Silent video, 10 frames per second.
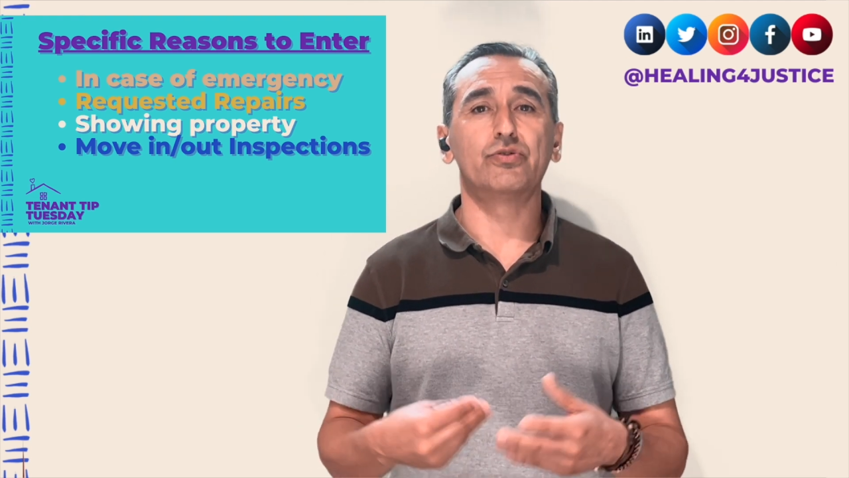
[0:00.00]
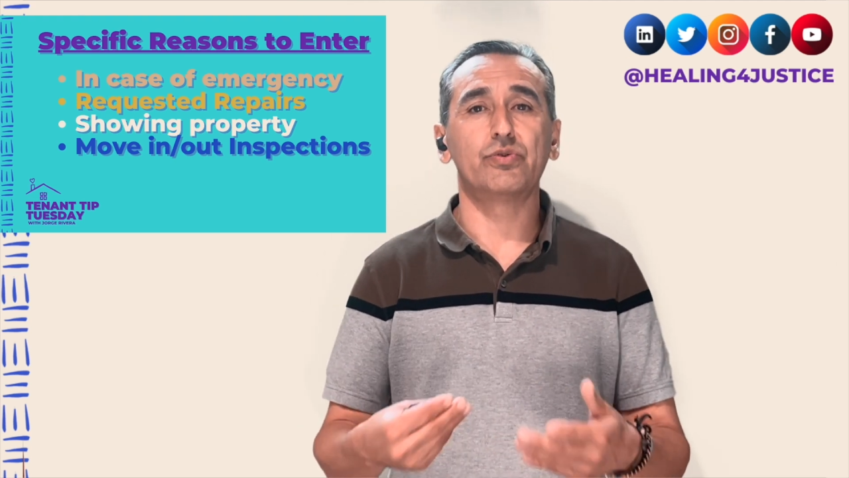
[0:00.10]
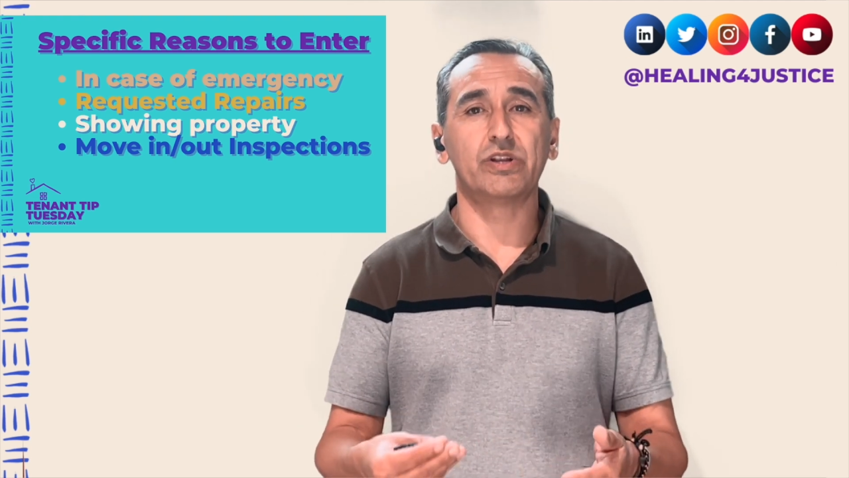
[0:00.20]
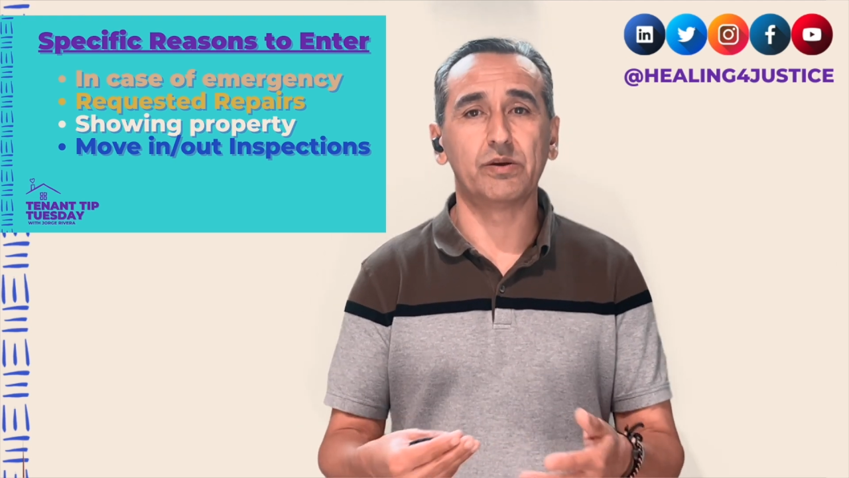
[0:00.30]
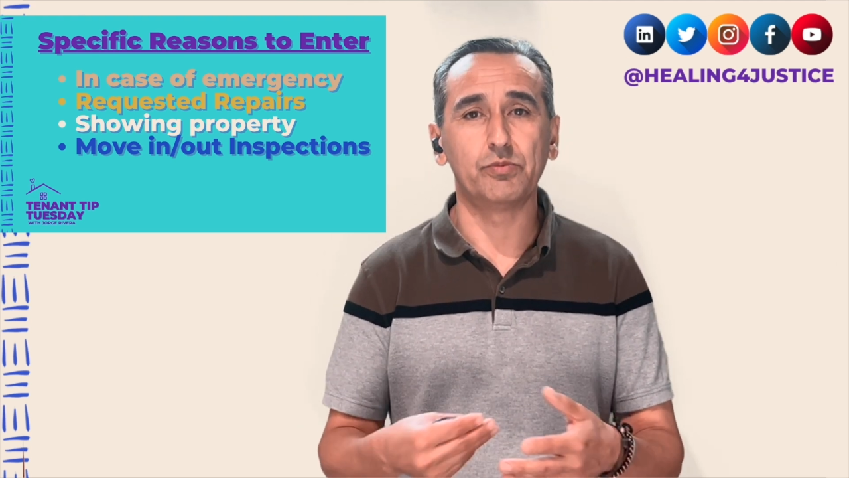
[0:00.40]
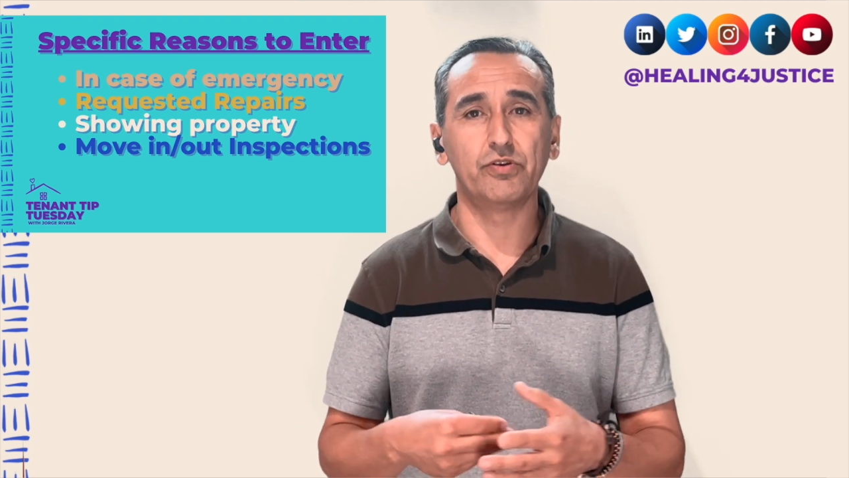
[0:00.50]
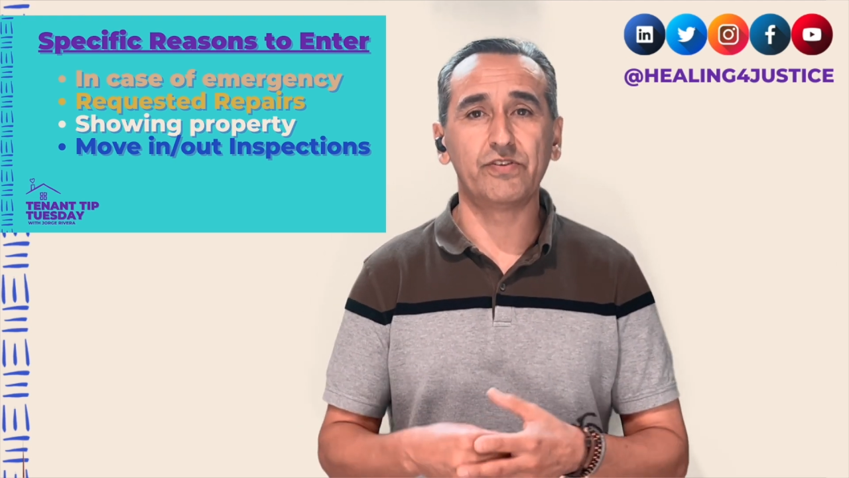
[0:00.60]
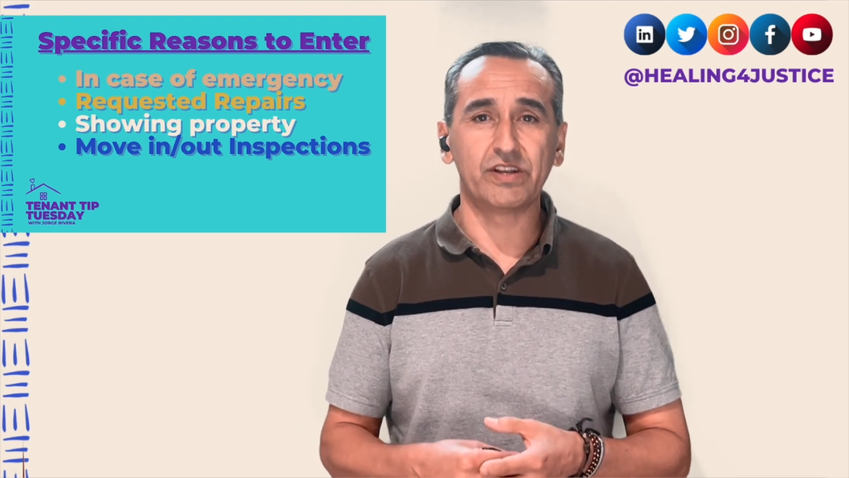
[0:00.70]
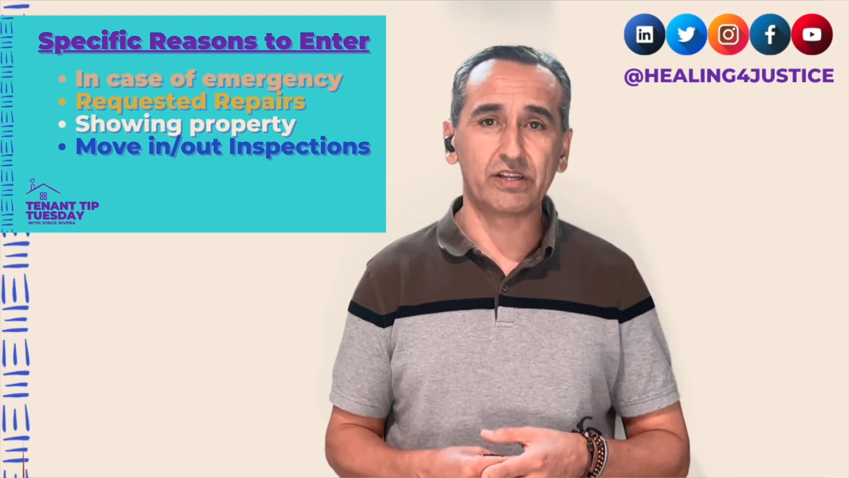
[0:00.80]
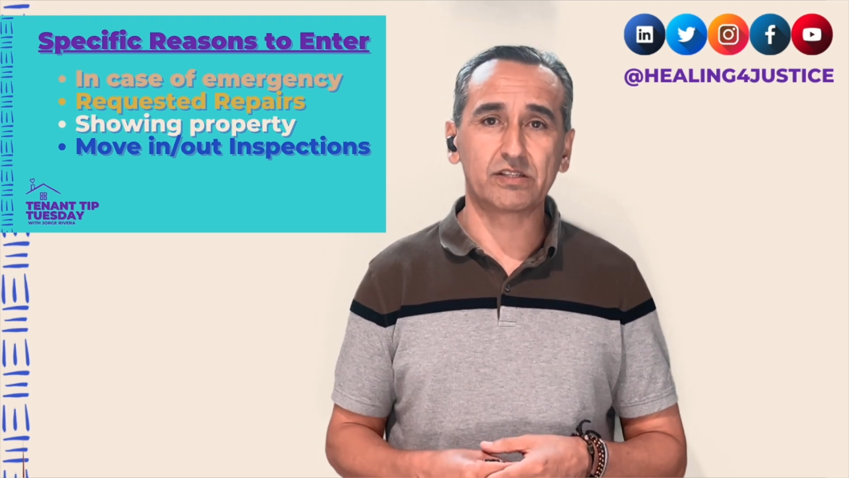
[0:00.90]
doing a move
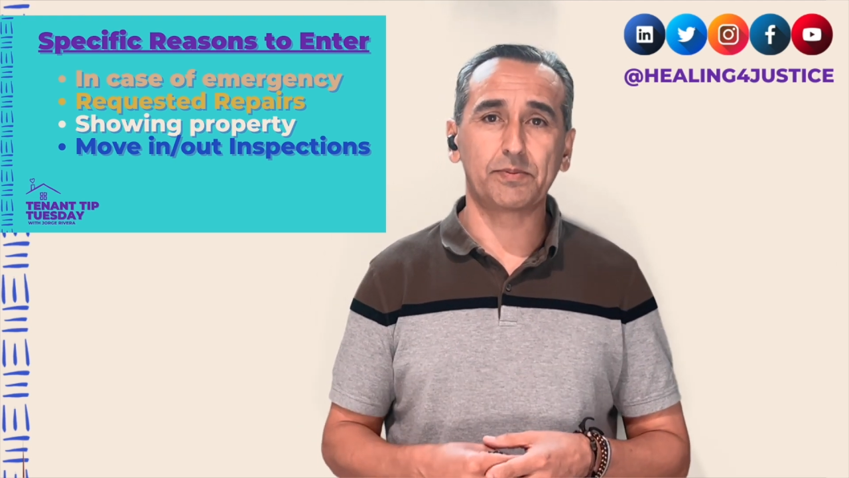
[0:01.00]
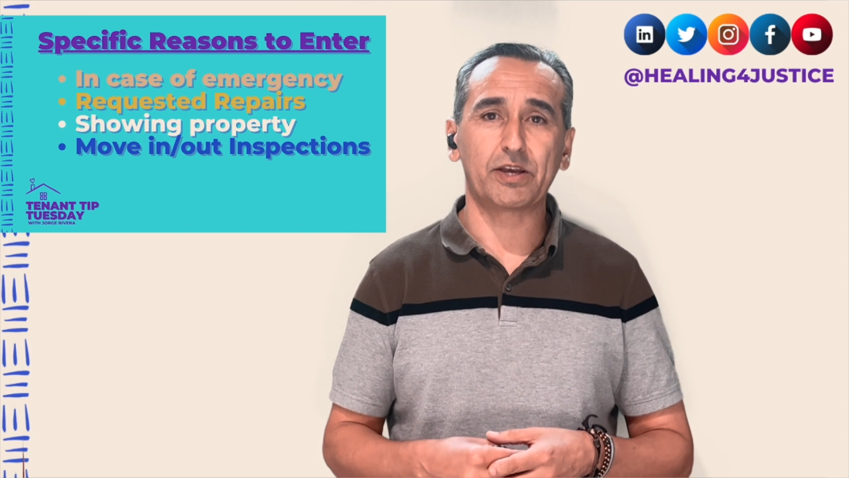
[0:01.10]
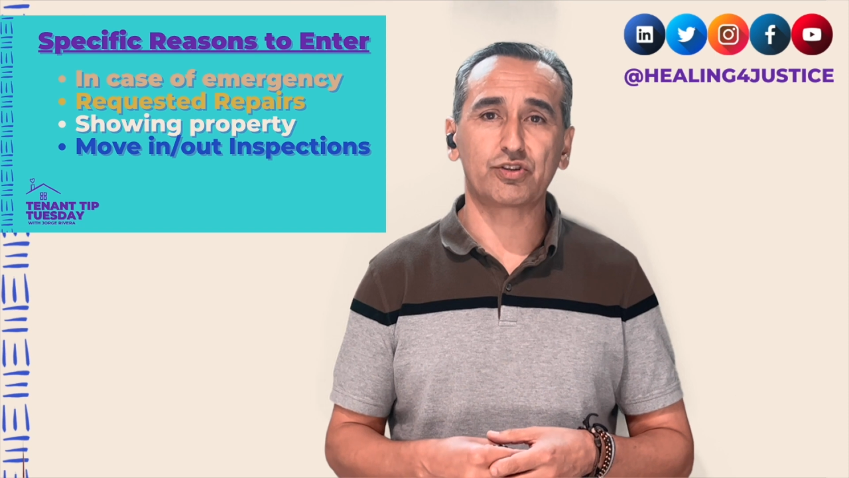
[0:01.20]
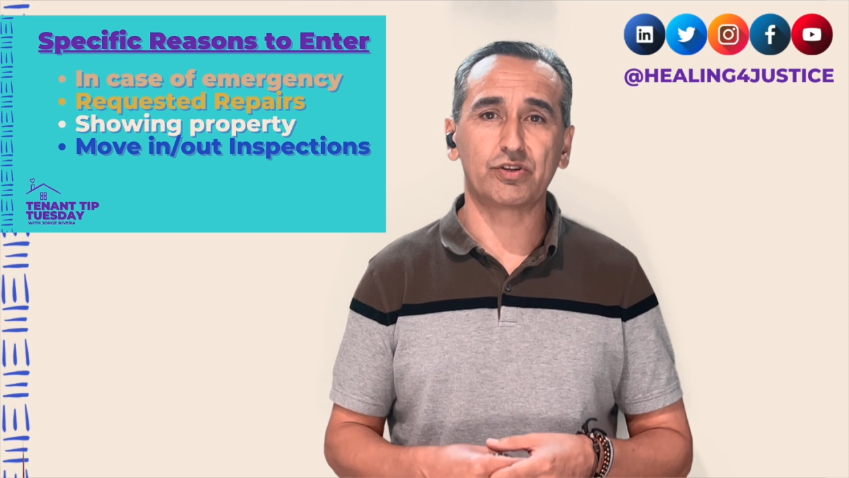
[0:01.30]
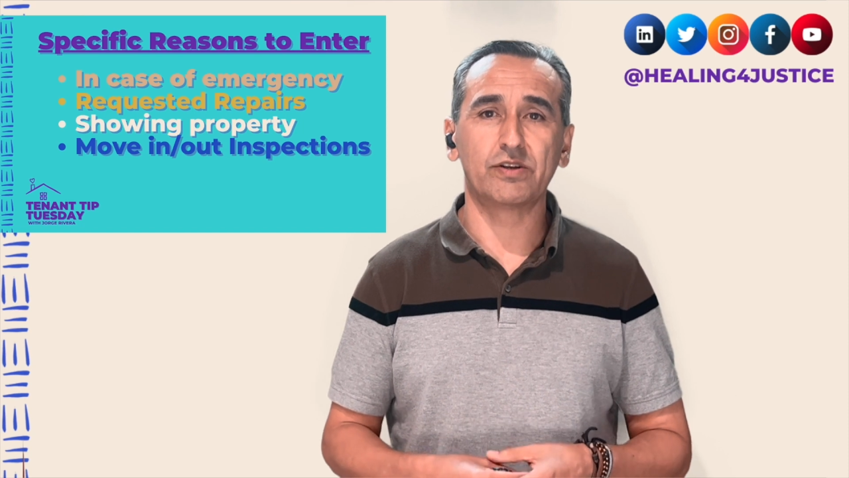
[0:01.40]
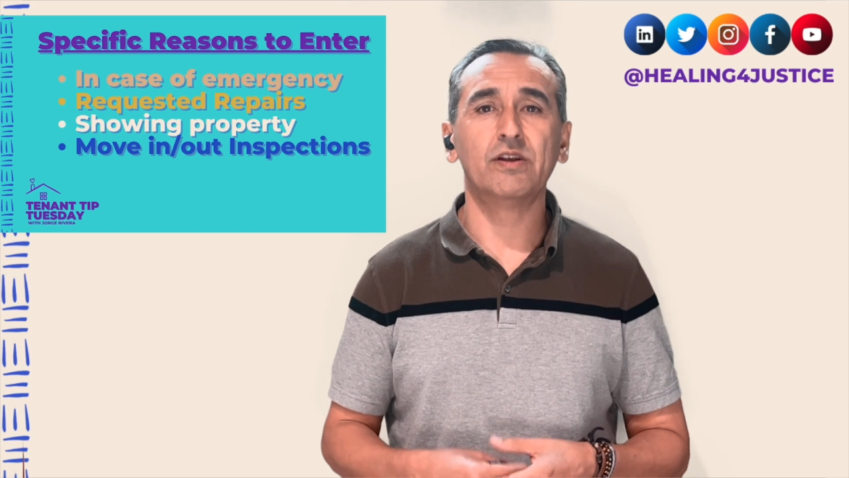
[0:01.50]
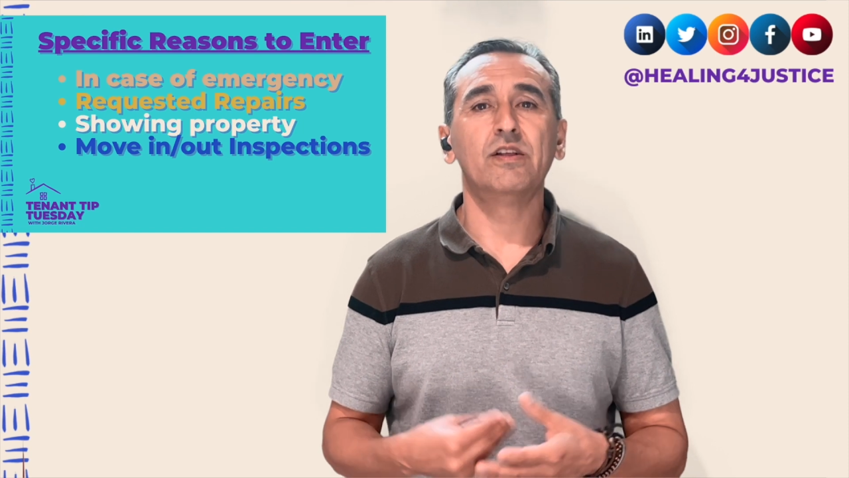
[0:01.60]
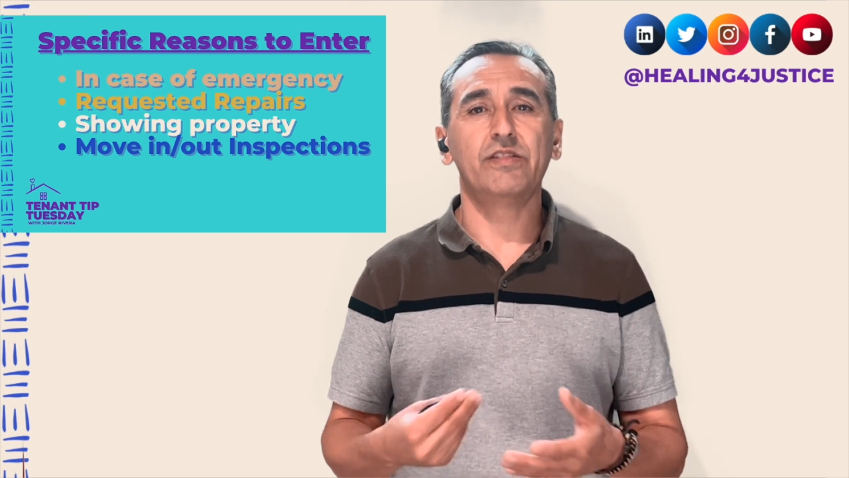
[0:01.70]
in inspection,